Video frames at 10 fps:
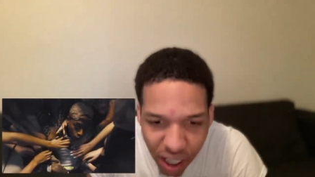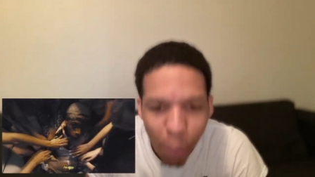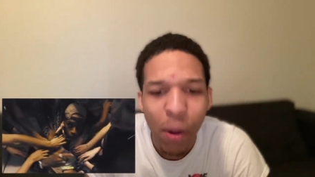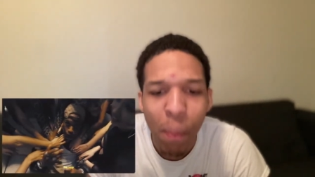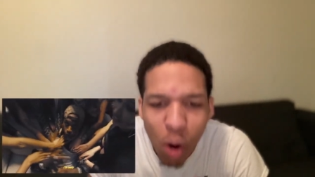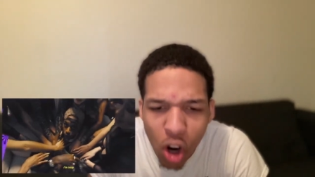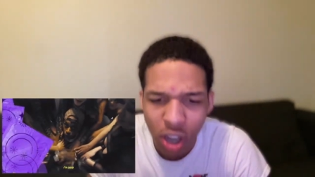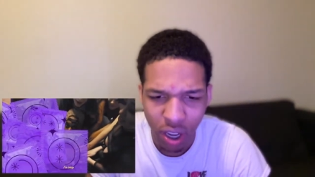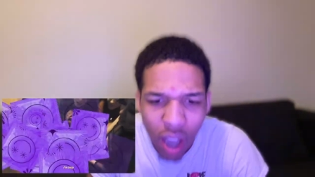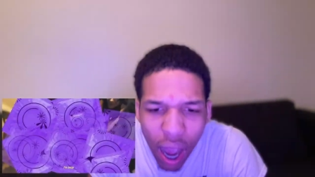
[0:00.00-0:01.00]
Put more.
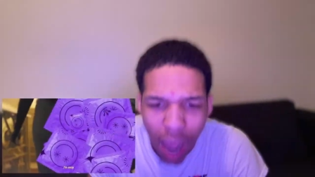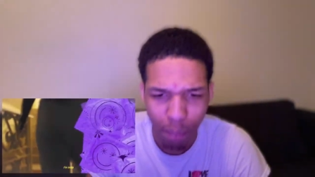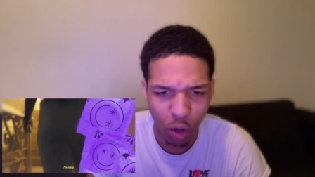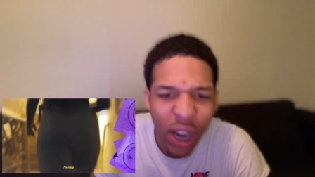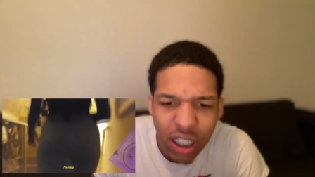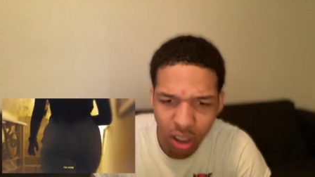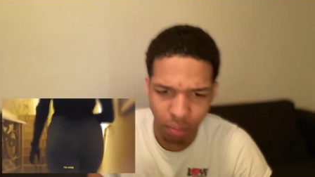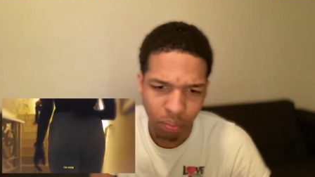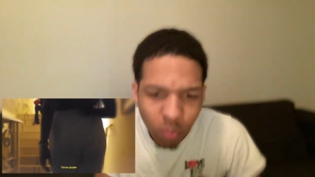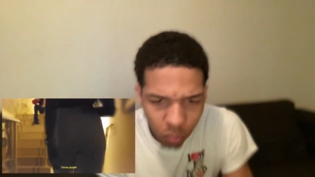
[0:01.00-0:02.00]
I'm crazy.
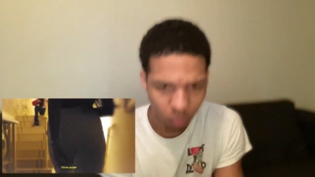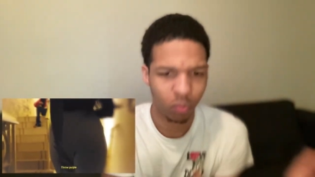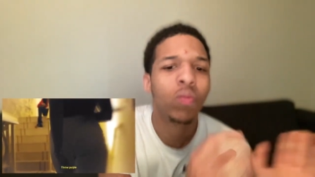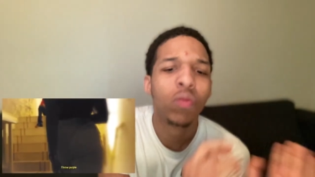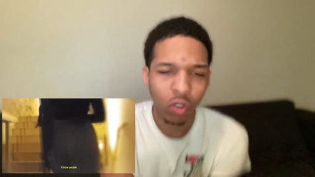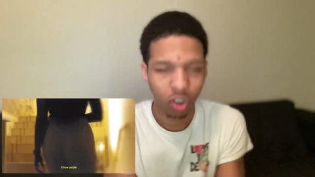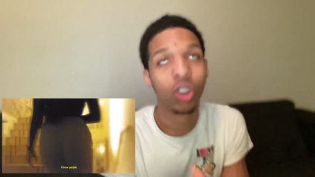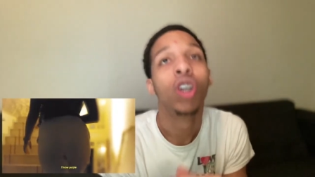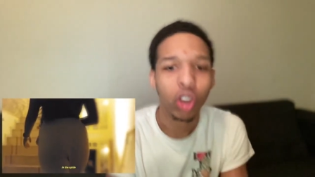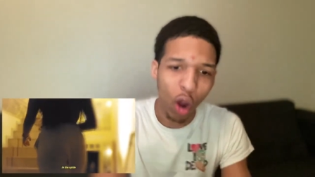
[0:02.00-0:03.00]

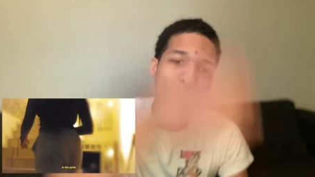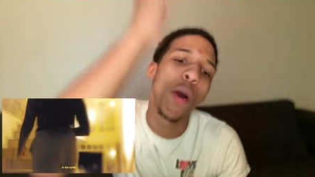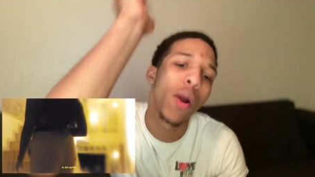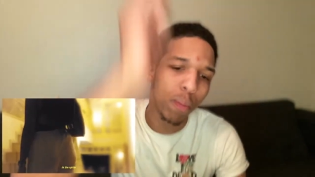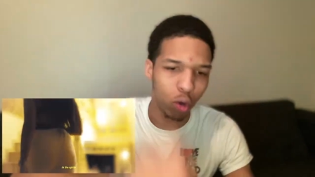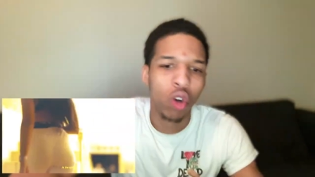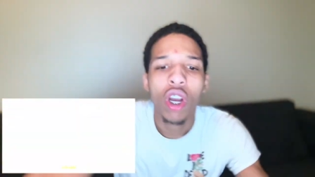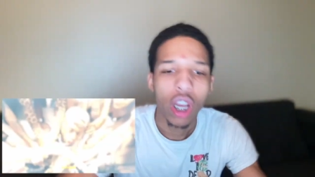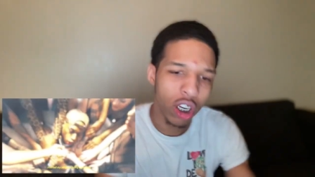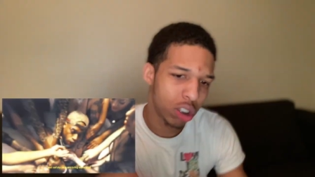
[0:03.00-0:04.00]
Go purple
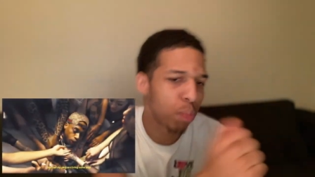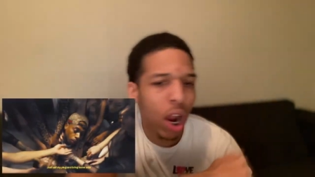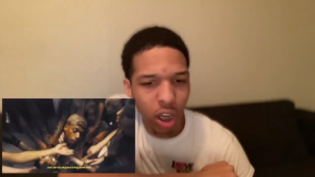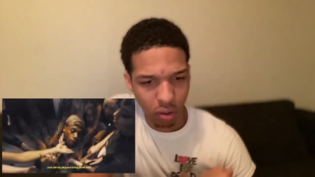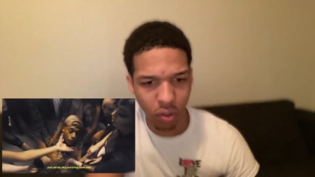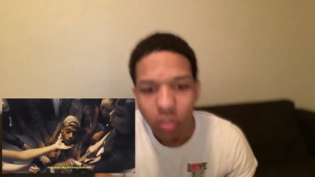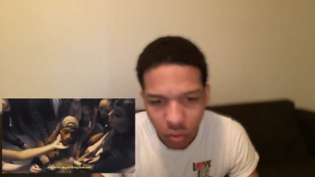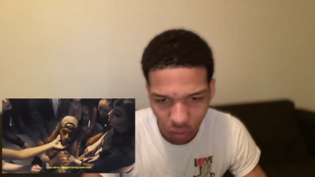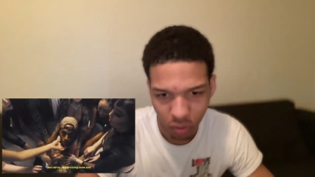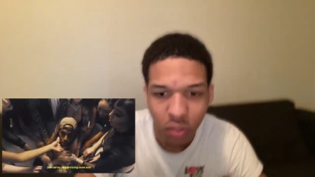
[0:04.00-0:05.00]
in a sprite.
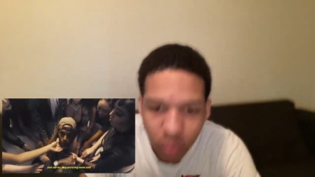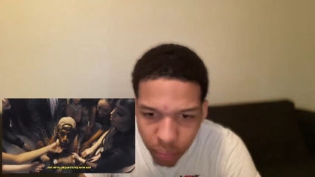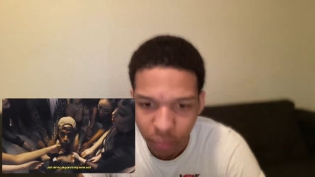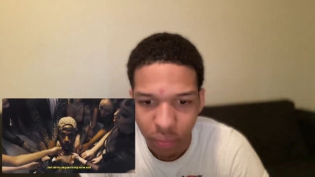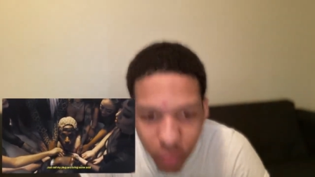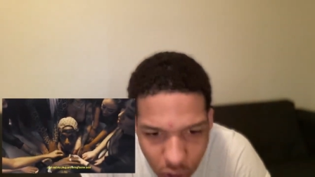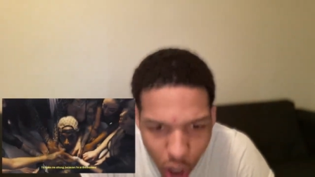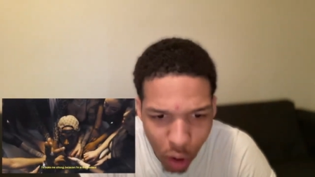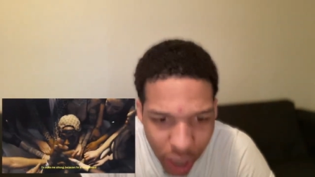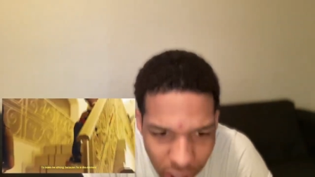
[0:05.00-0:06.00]

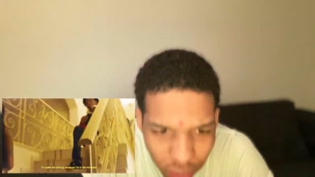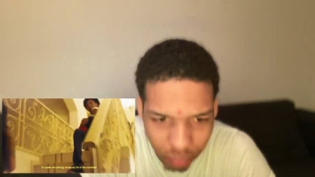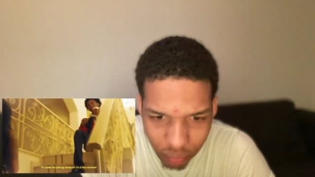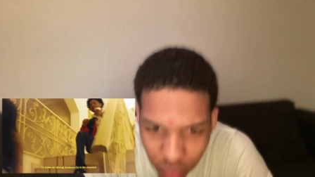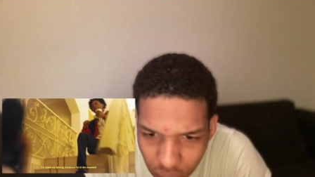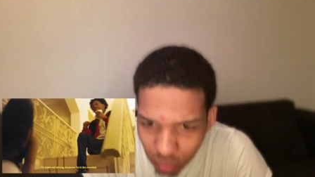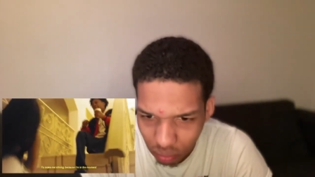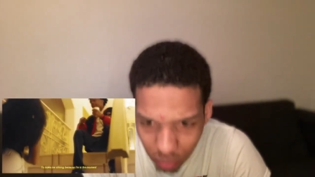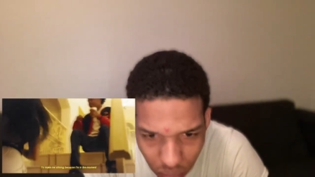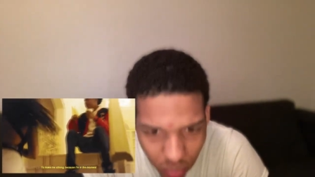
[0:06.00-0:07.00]
Okay.
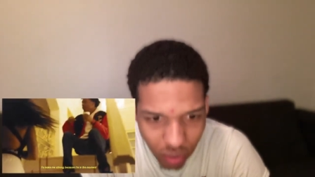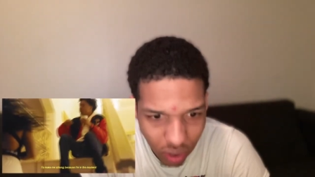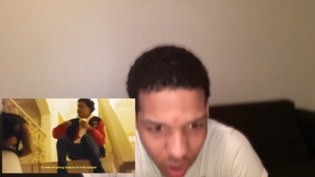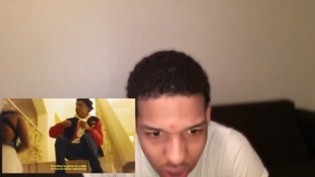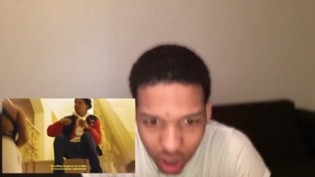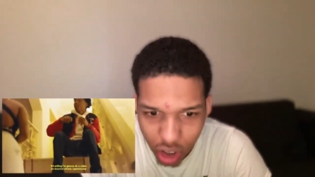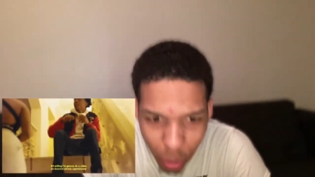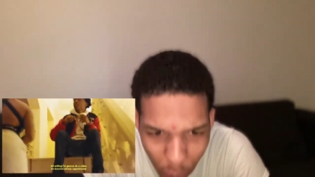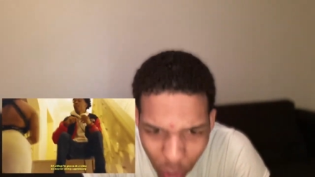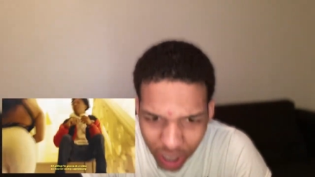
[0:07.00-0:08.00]
To
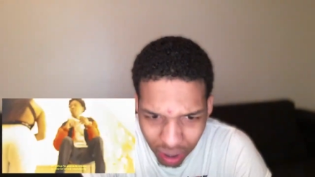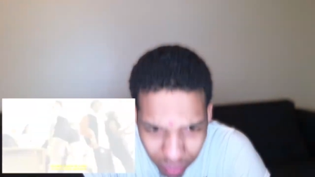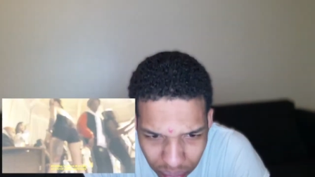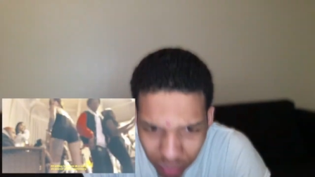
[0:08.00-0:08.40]
okay.